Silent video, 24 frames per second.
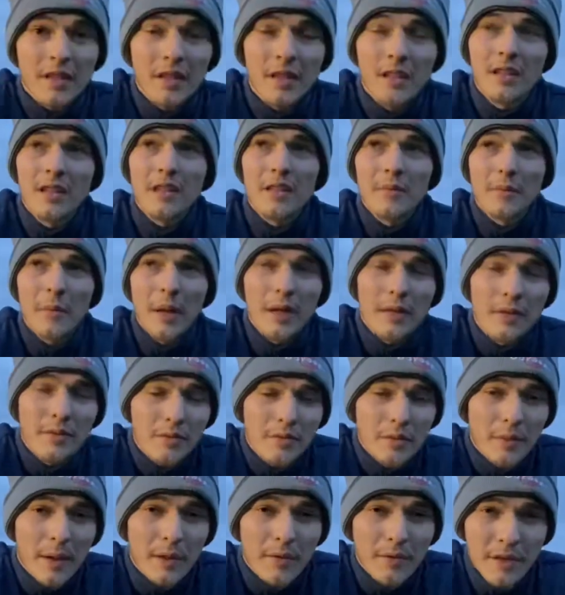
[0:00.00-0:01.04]
the main
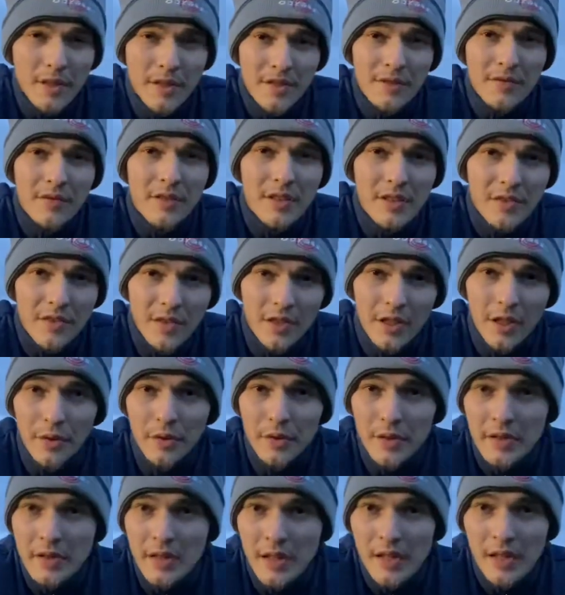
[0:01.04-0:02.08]
reason for this video
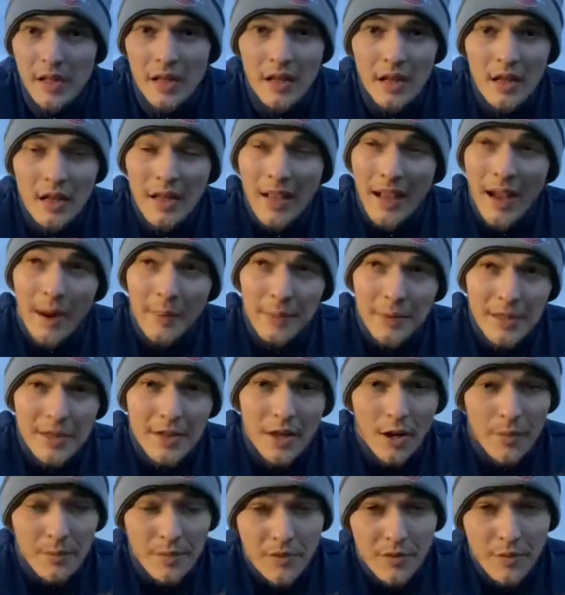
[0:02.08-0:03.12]
is, how many
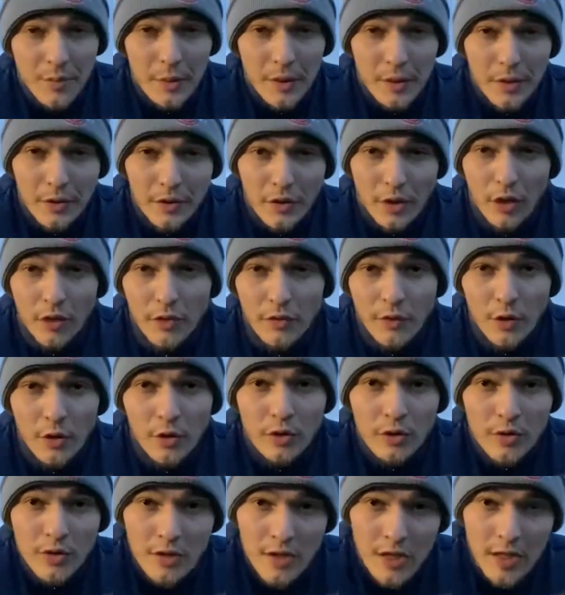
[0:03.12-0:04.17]
times have you been on a golf
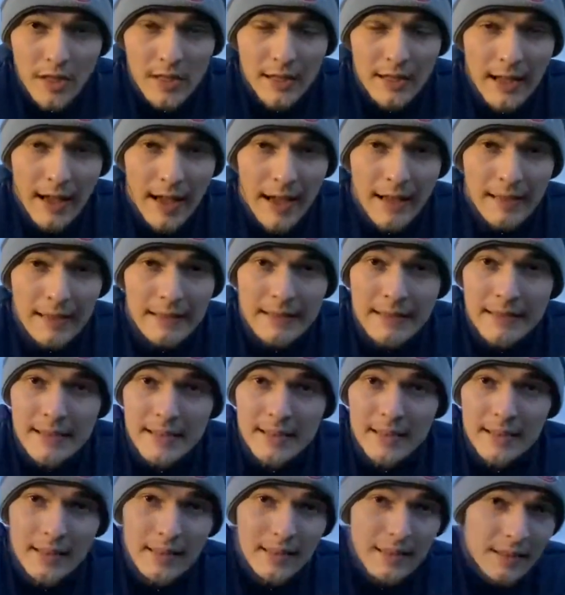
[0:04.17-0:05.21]
course and
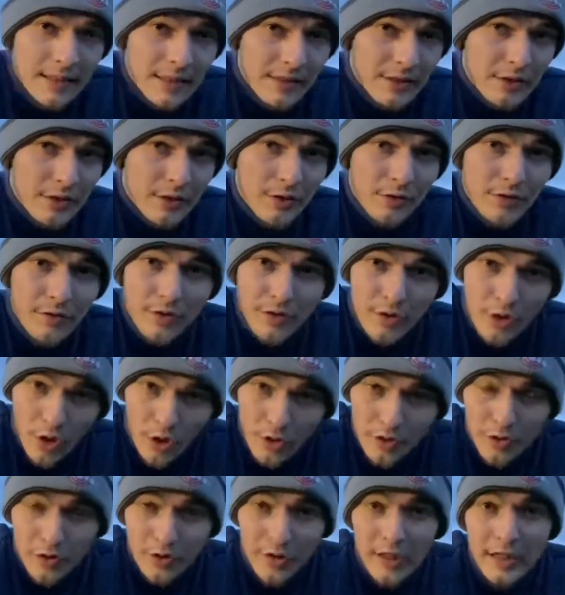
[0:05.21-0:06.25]
you've got on
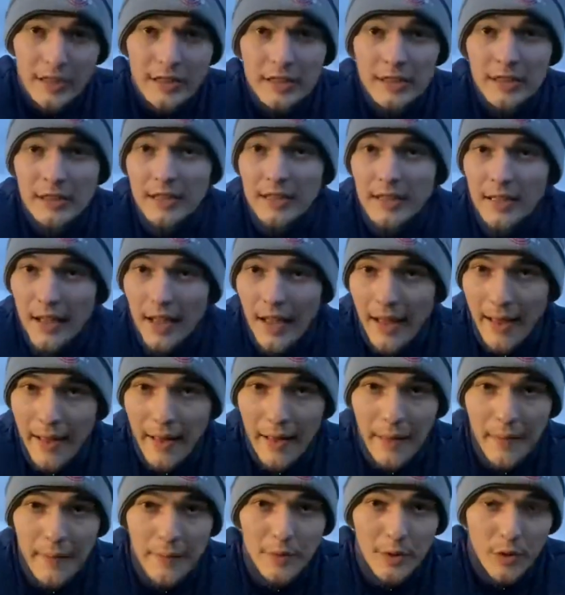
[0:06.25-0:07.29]
the green
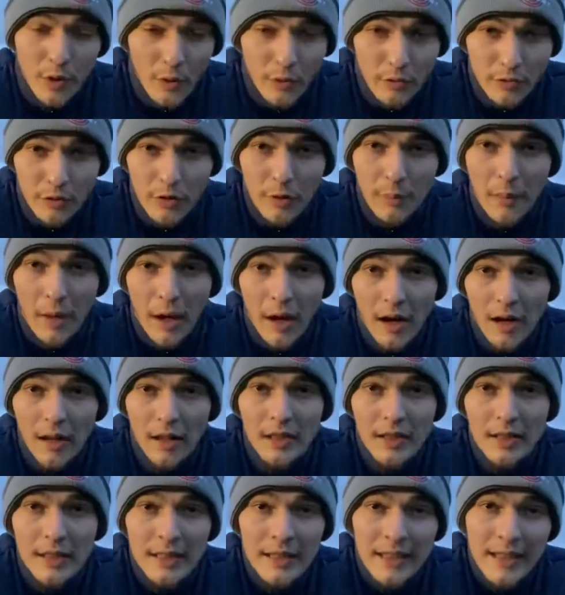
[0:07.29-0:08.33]
and you're on for a par,
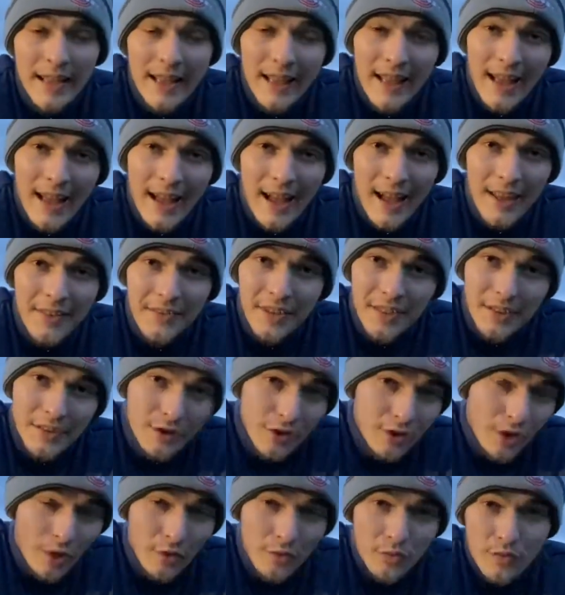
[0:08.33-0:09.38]
and then you
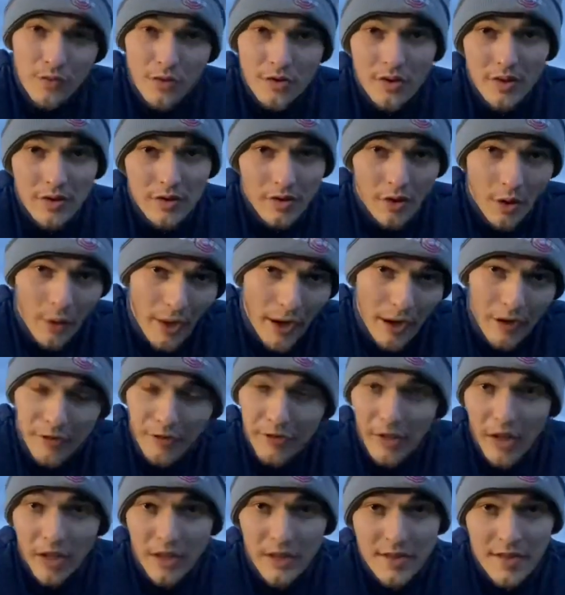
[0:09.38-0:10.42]
don't know how
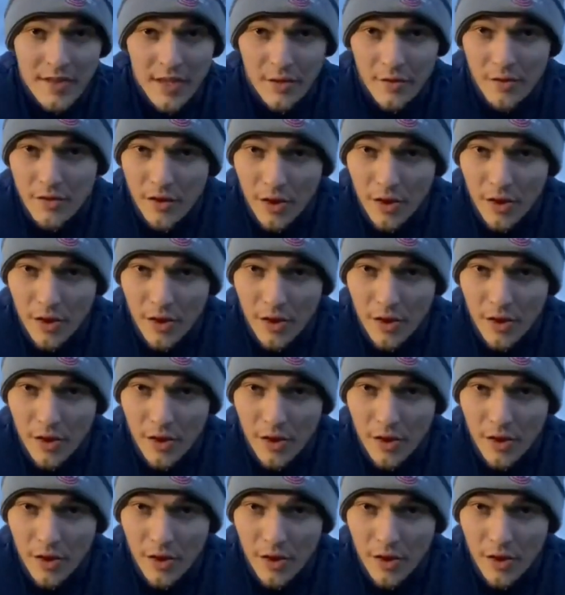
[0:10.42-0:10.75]
fast, how slow